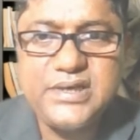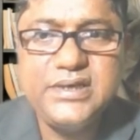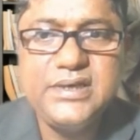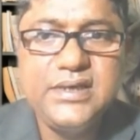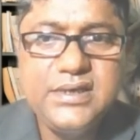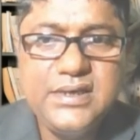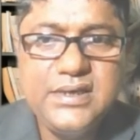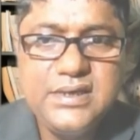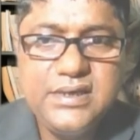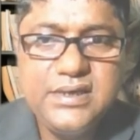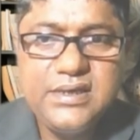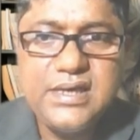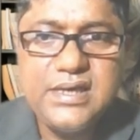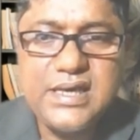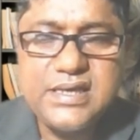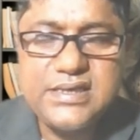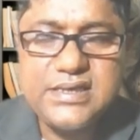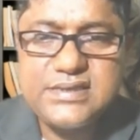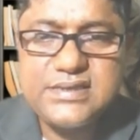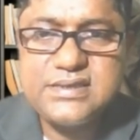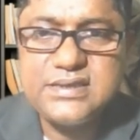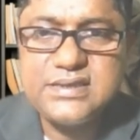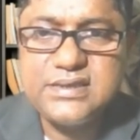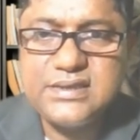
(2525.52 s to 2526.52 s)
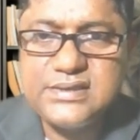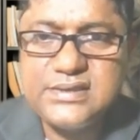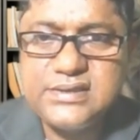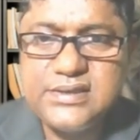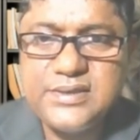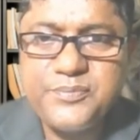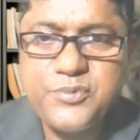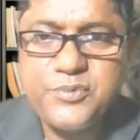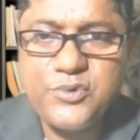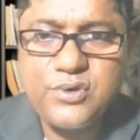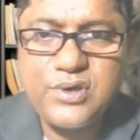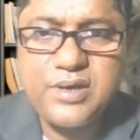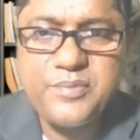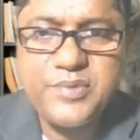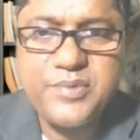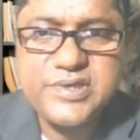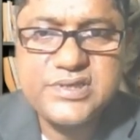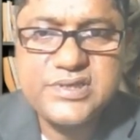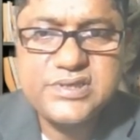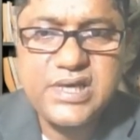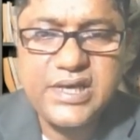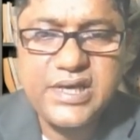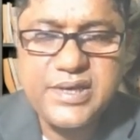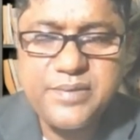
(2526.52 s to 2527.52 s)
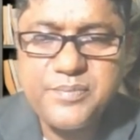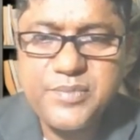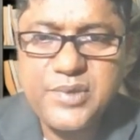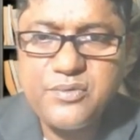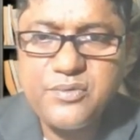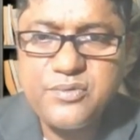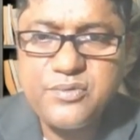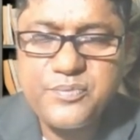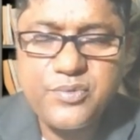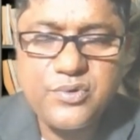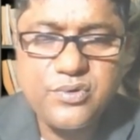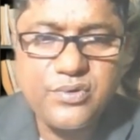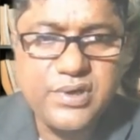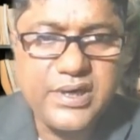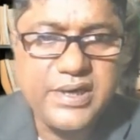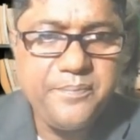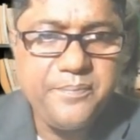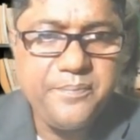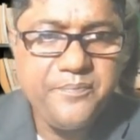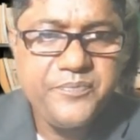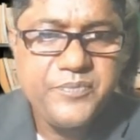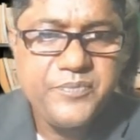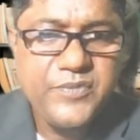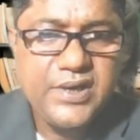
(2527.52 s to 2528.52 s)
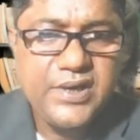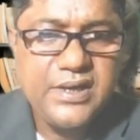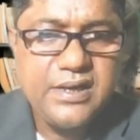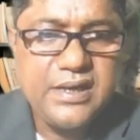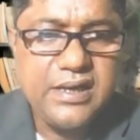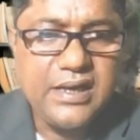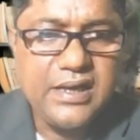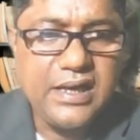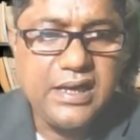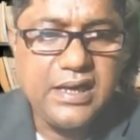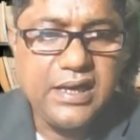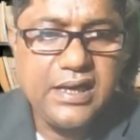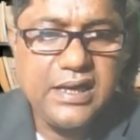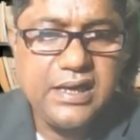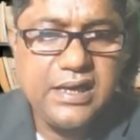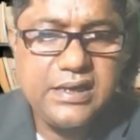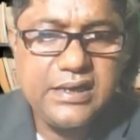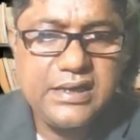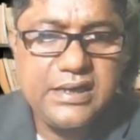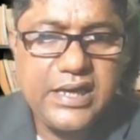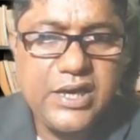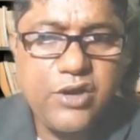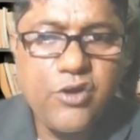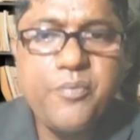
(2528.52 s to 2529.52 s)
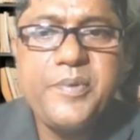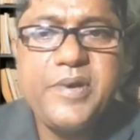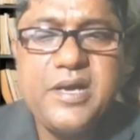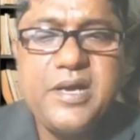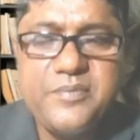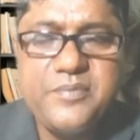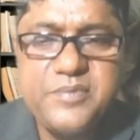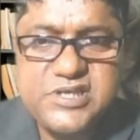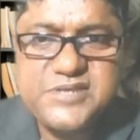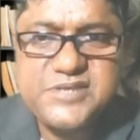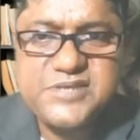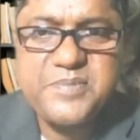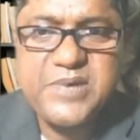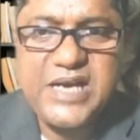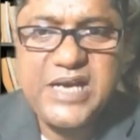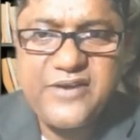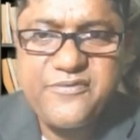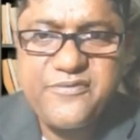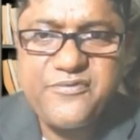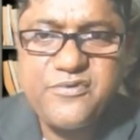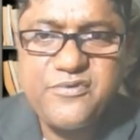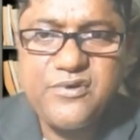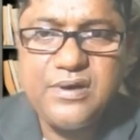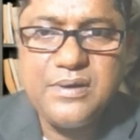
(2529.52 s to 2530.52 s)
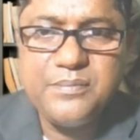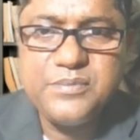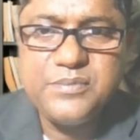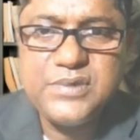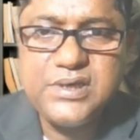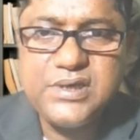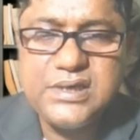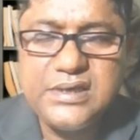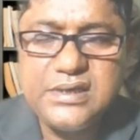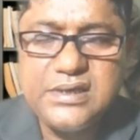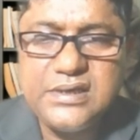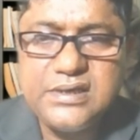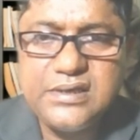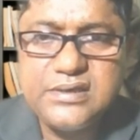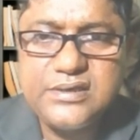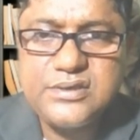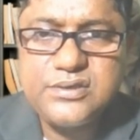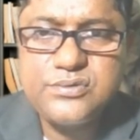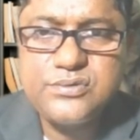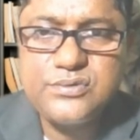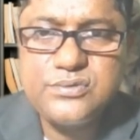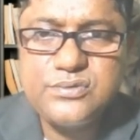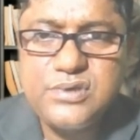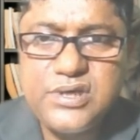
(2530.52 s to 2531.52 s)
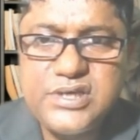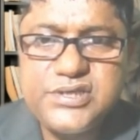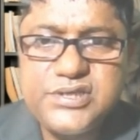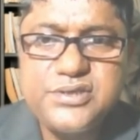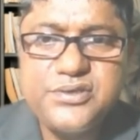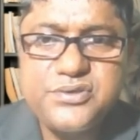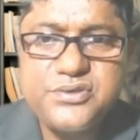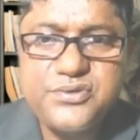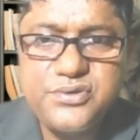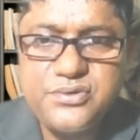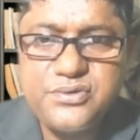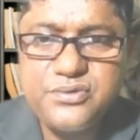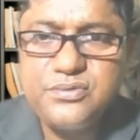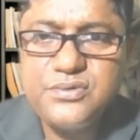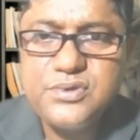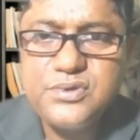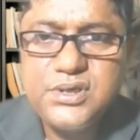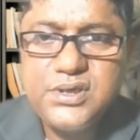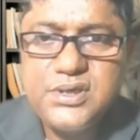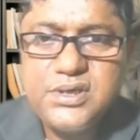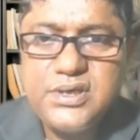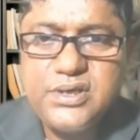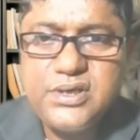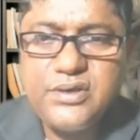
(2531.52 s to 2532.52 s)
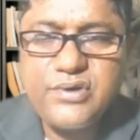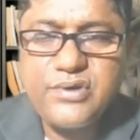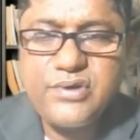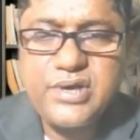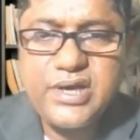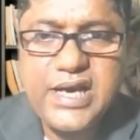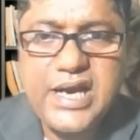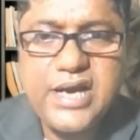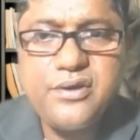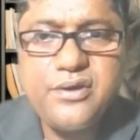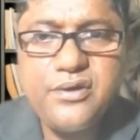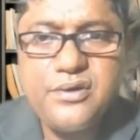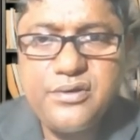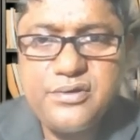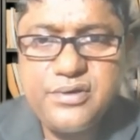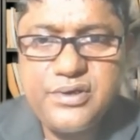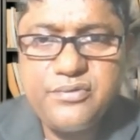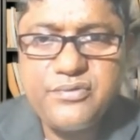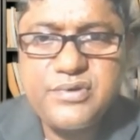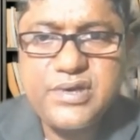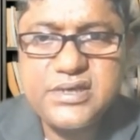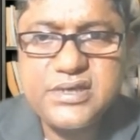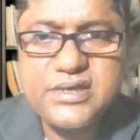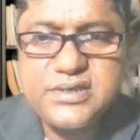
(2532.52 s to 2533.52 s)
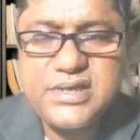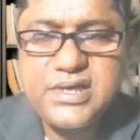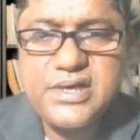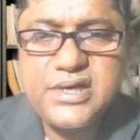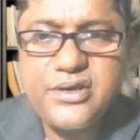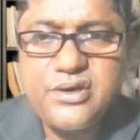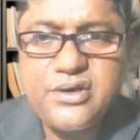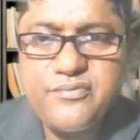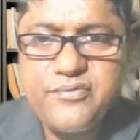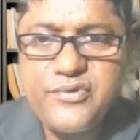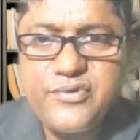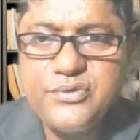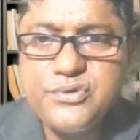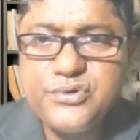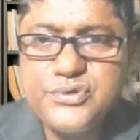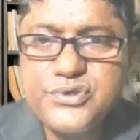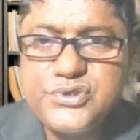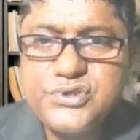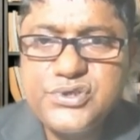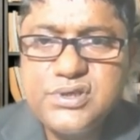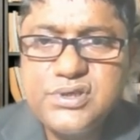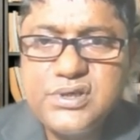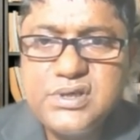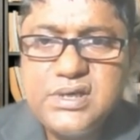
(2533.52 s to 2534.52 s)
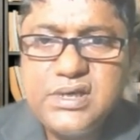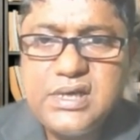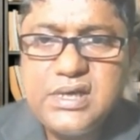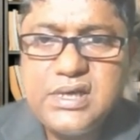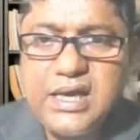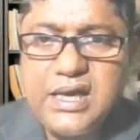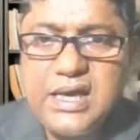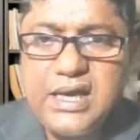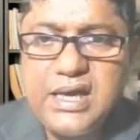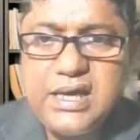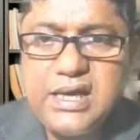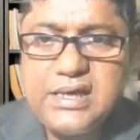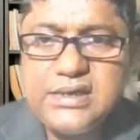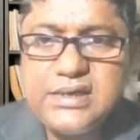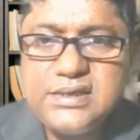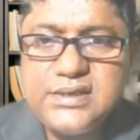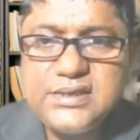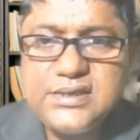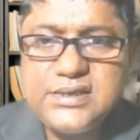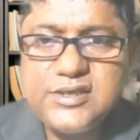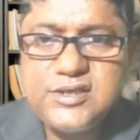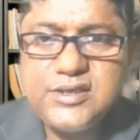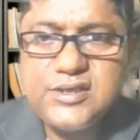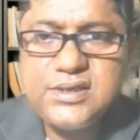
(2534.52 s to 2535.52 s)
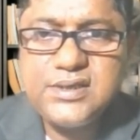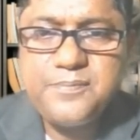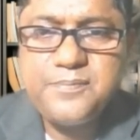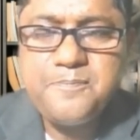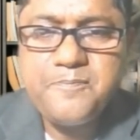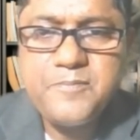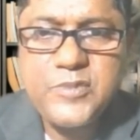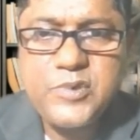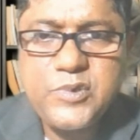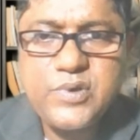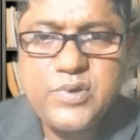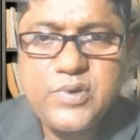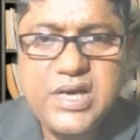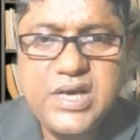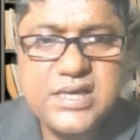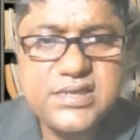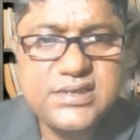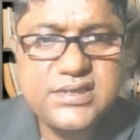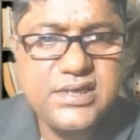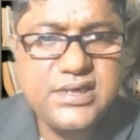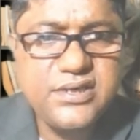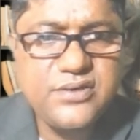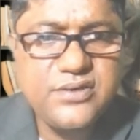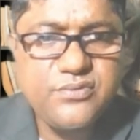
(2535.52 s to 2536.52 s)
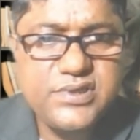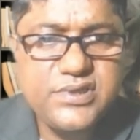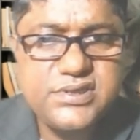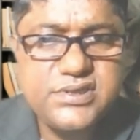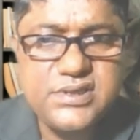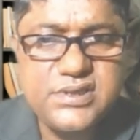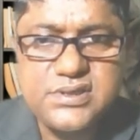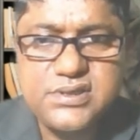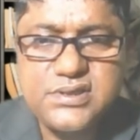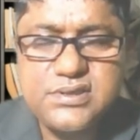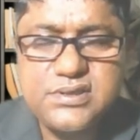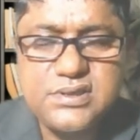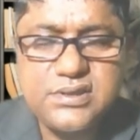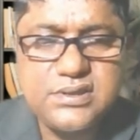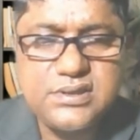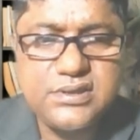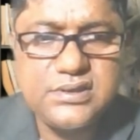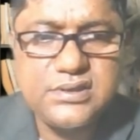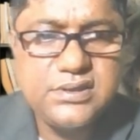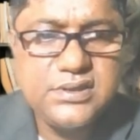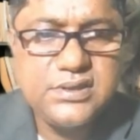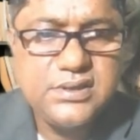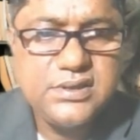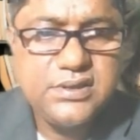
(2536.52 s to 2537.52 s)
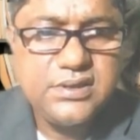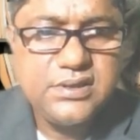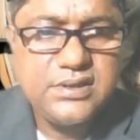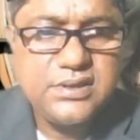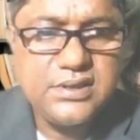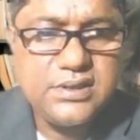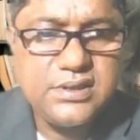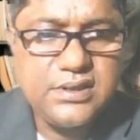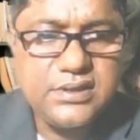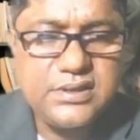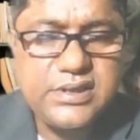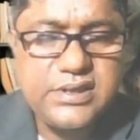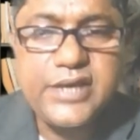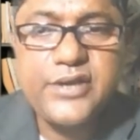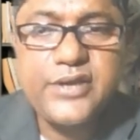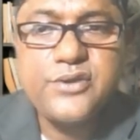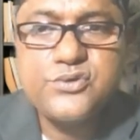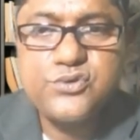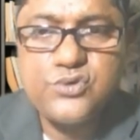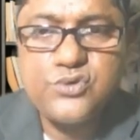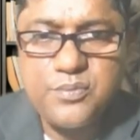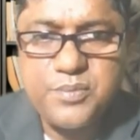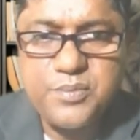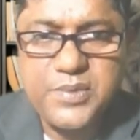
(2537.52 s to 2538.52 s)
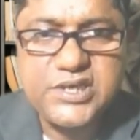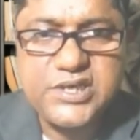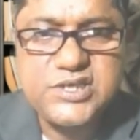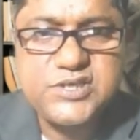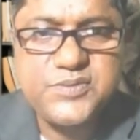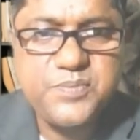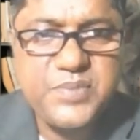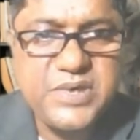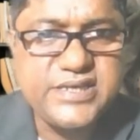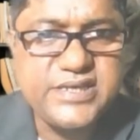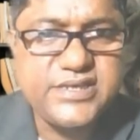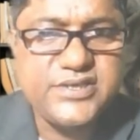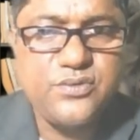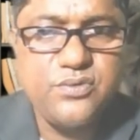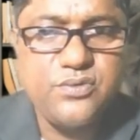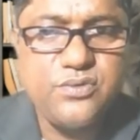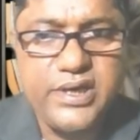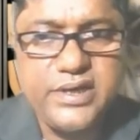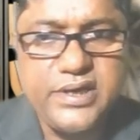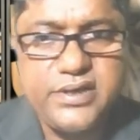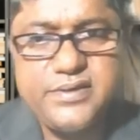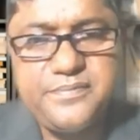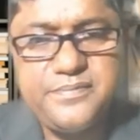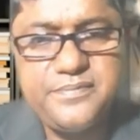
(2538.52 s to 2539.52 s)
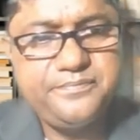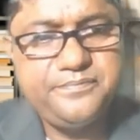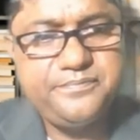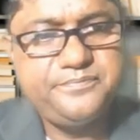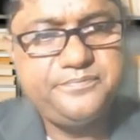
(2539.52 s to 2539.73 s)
here as the program is time bound program, and I open up this platform to listen to you. You can add on, you can share your views, and you can ask any questions. Thank you so much. Please go ahead.